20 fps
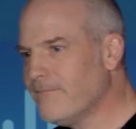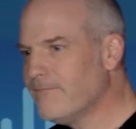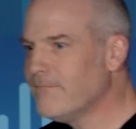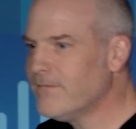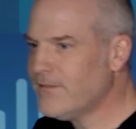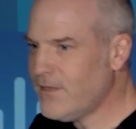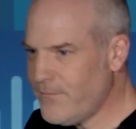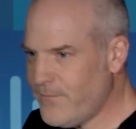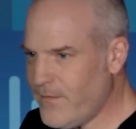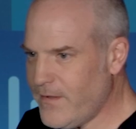
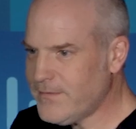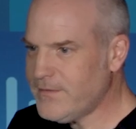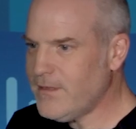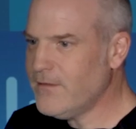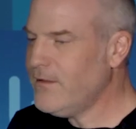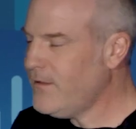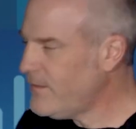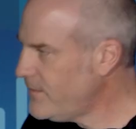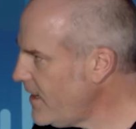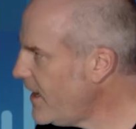So far, so
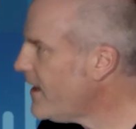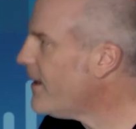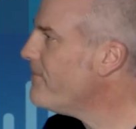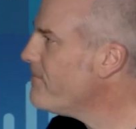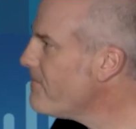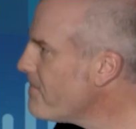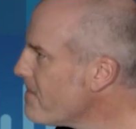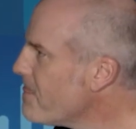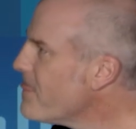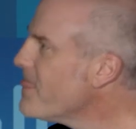good, yeah.
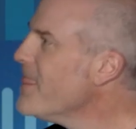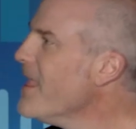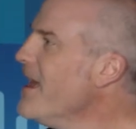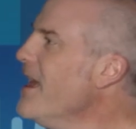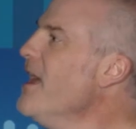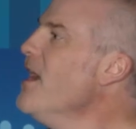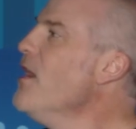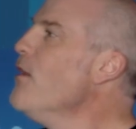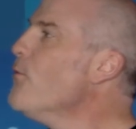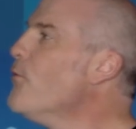
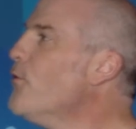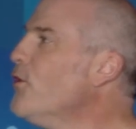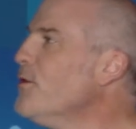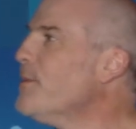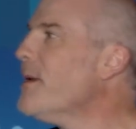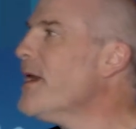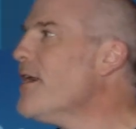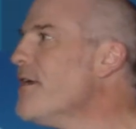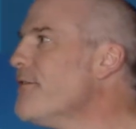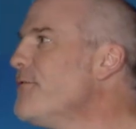What
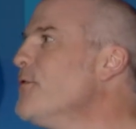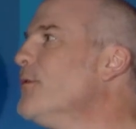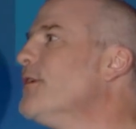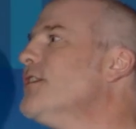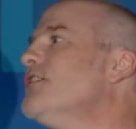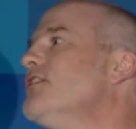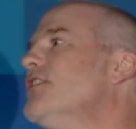about if you want to